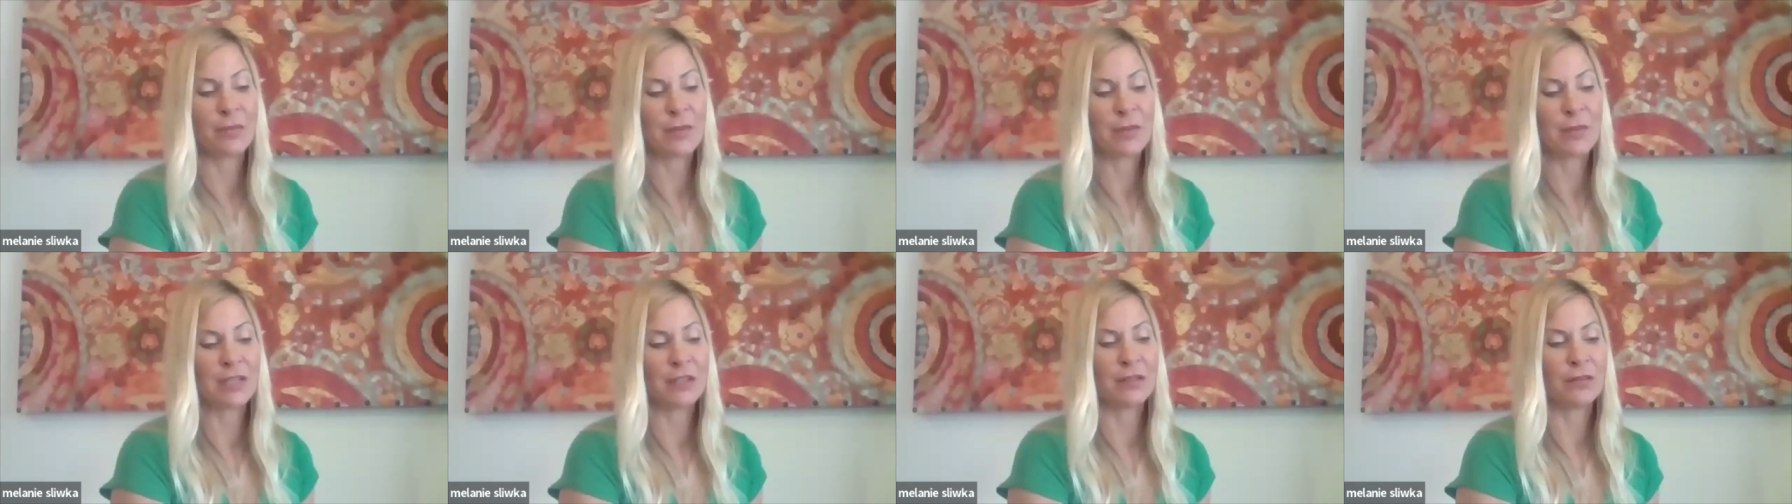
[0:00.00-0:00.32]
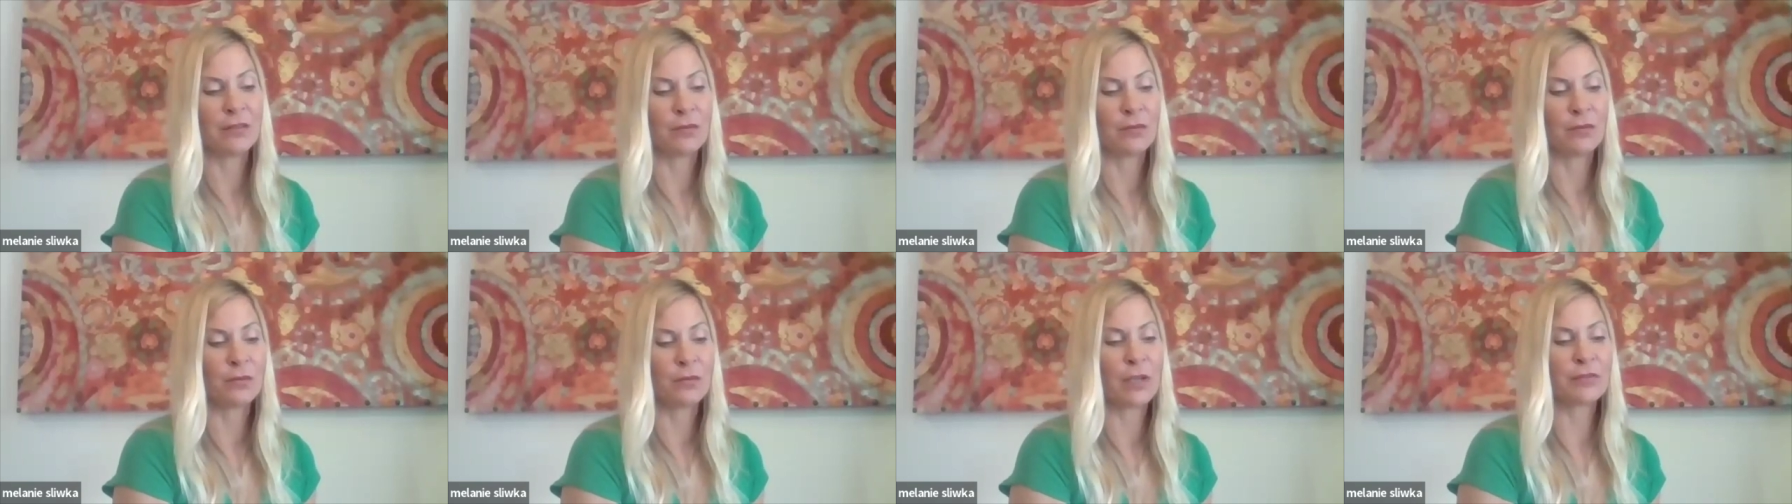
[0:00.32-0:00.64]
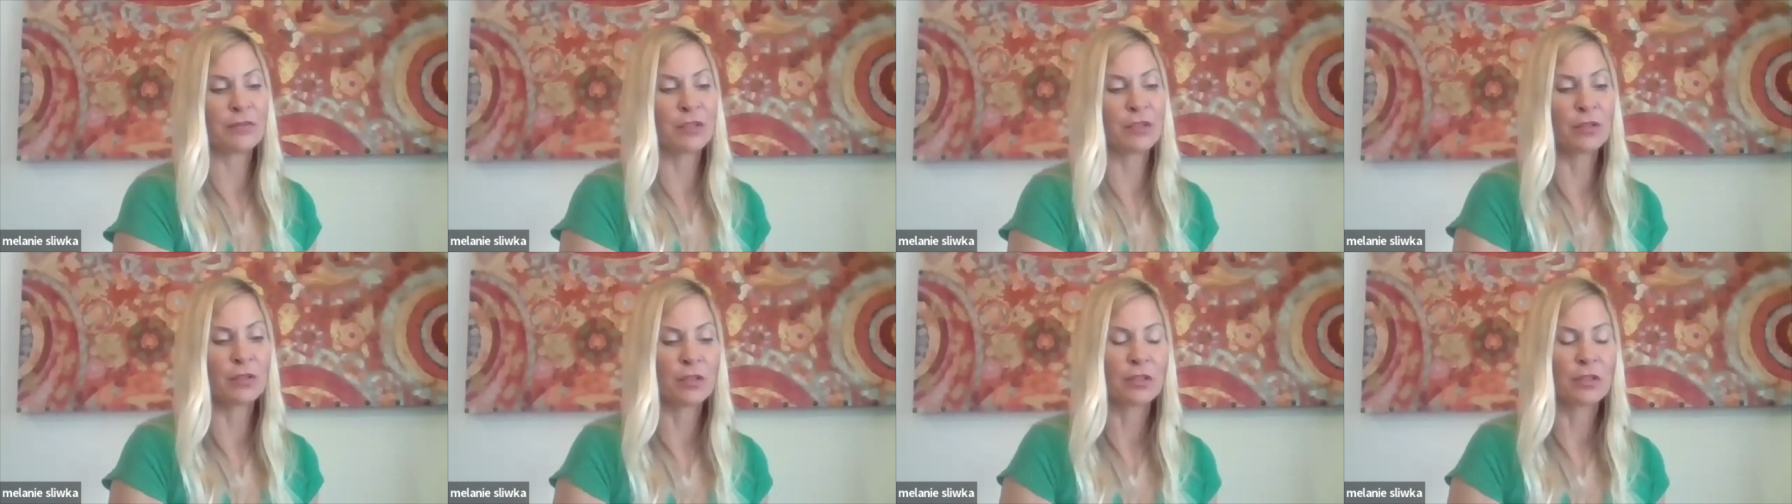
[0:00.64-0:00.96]
mean, we
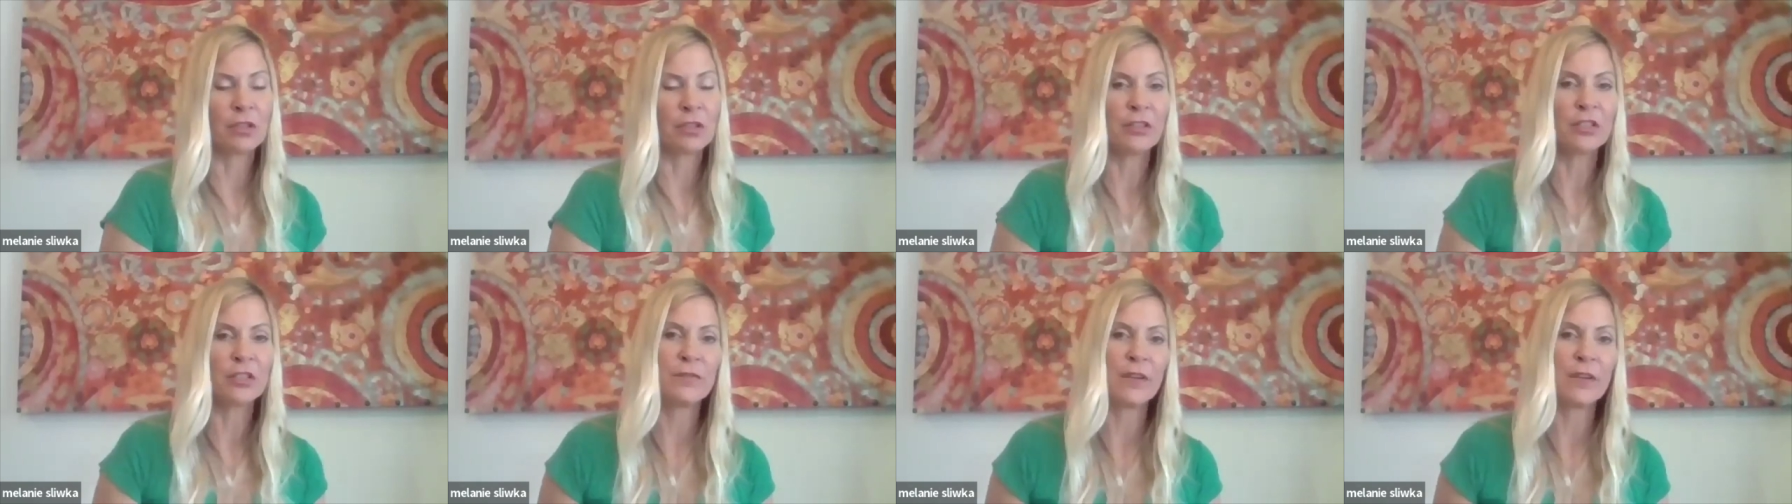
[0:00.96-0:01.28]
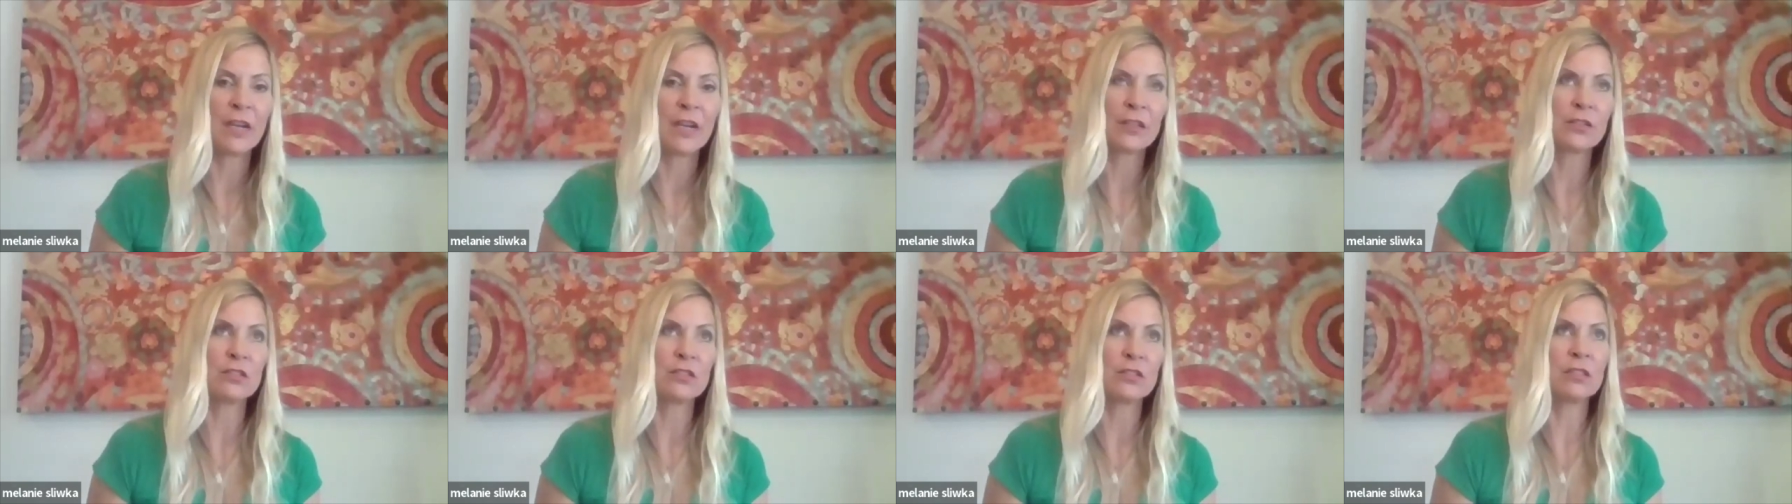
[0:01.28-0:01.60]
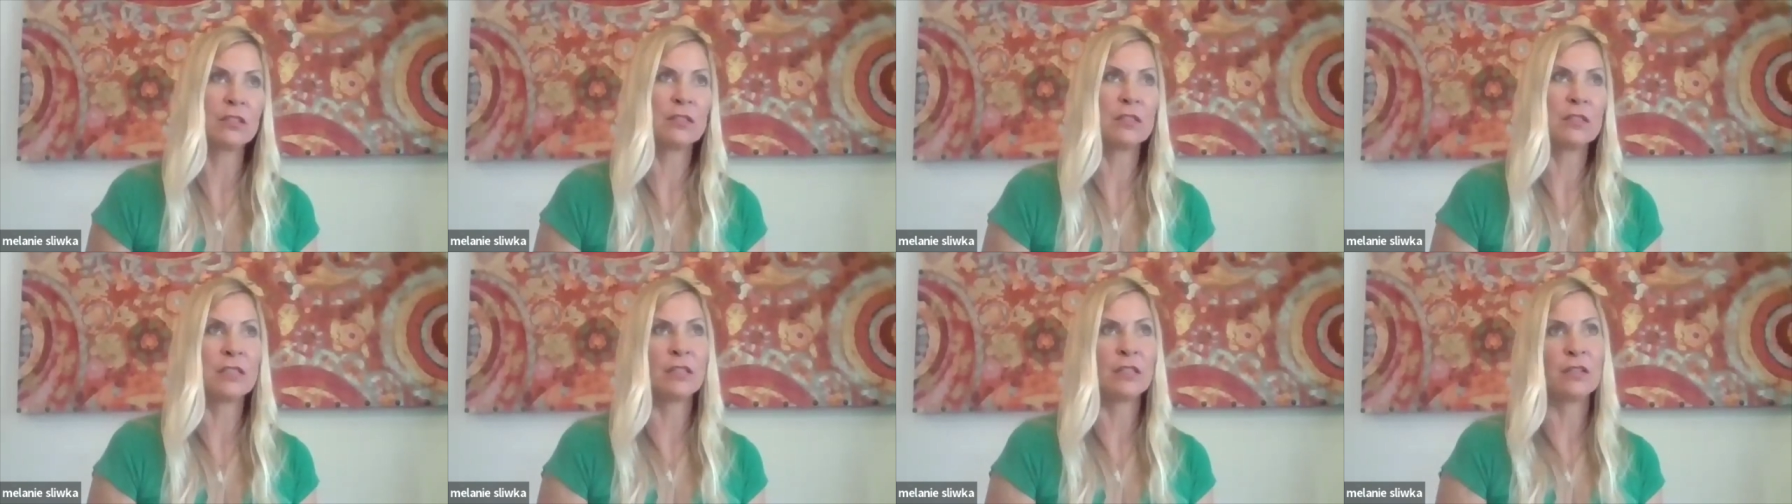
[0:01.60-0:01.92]
have to look at all these factors,
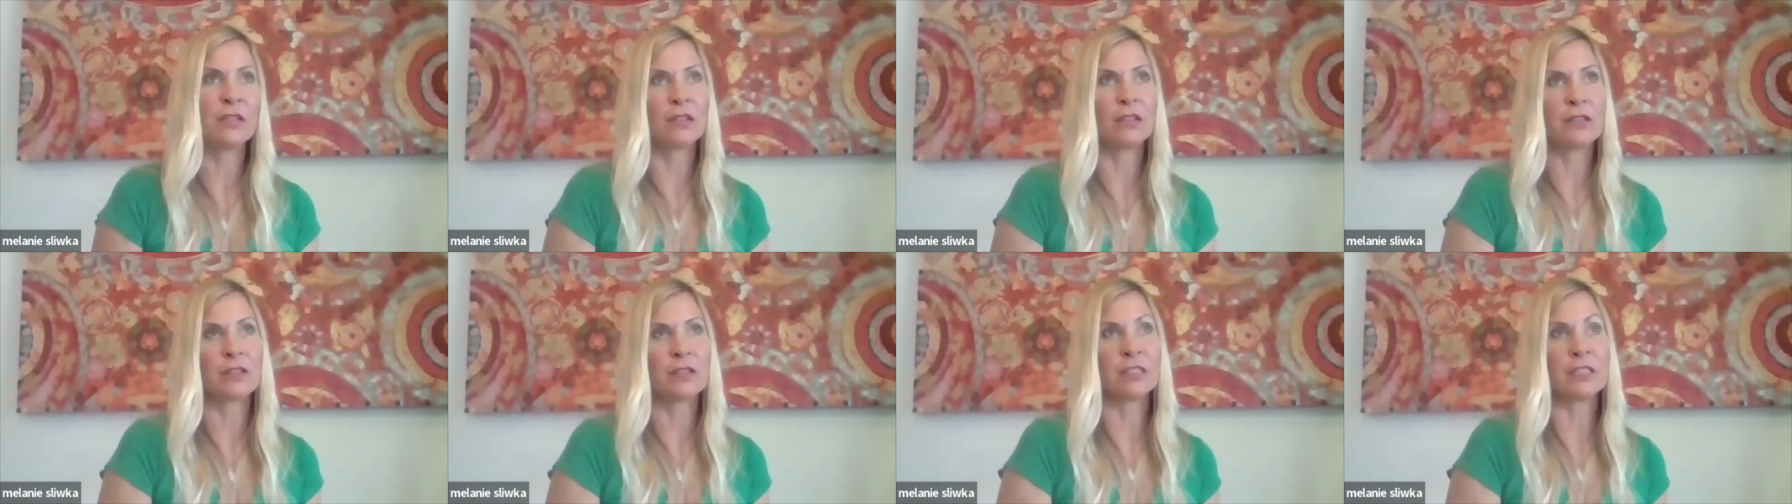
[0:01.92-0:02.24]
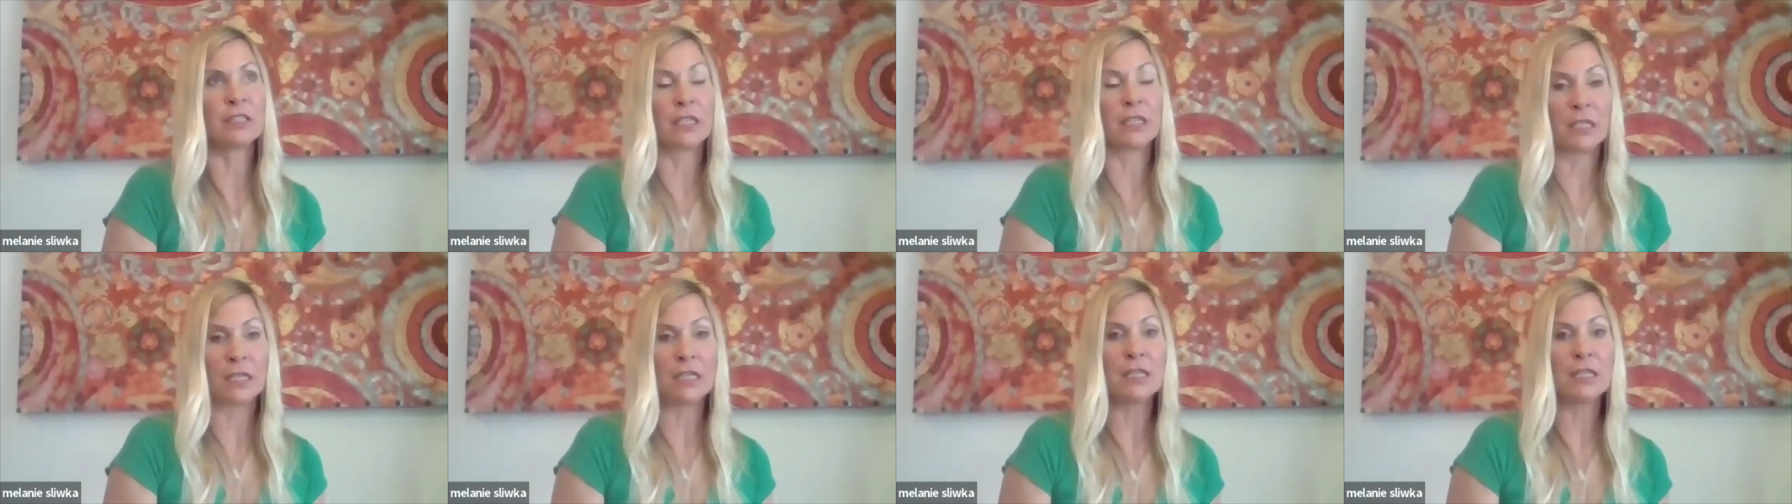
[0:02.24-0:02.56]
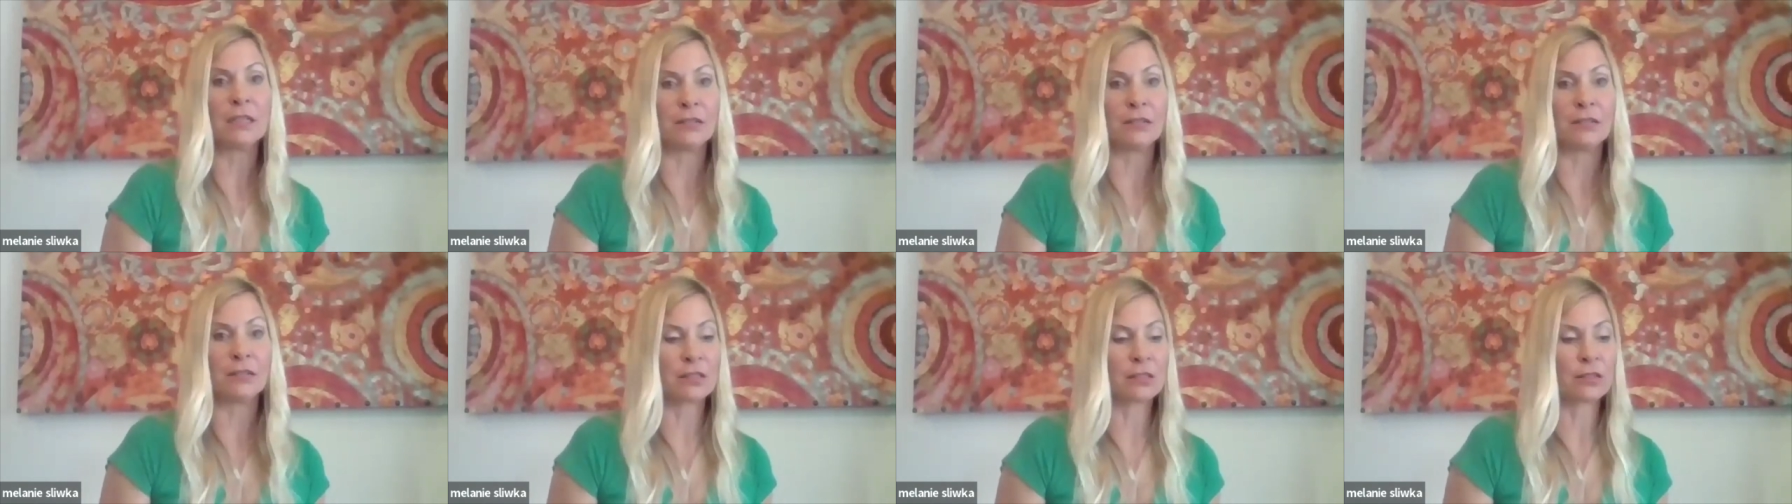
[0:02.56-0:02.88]
and then the
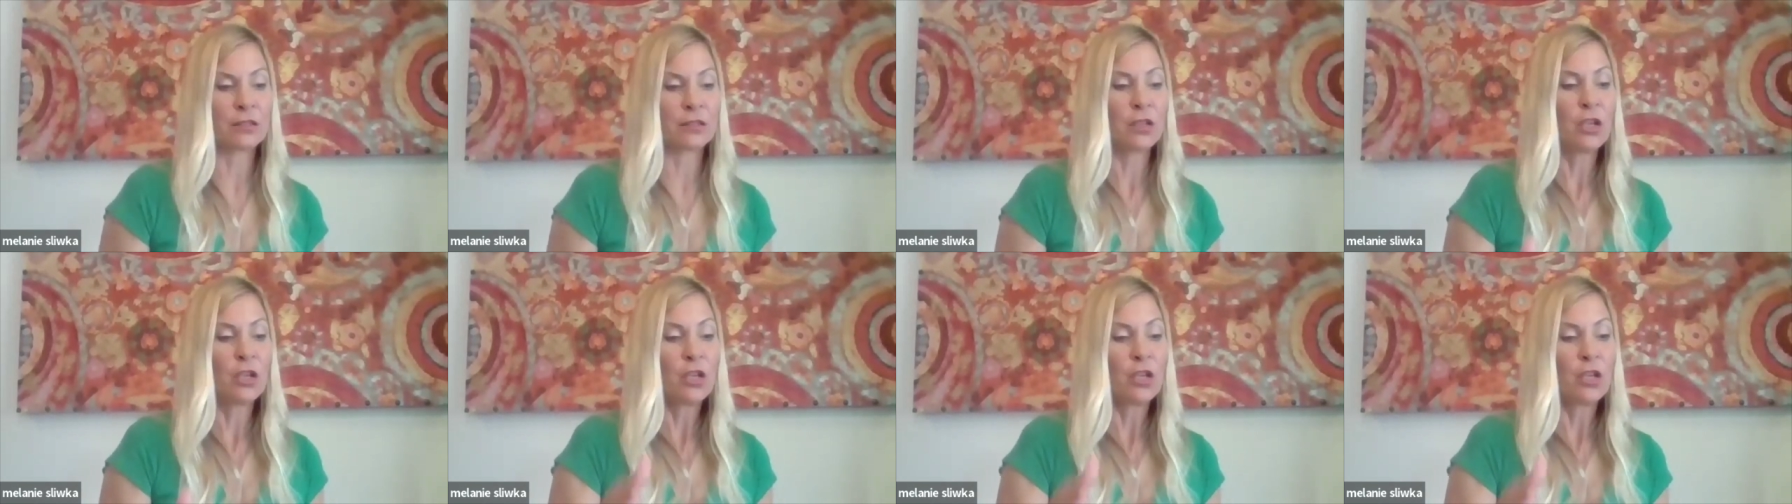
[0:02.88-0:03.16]
teens.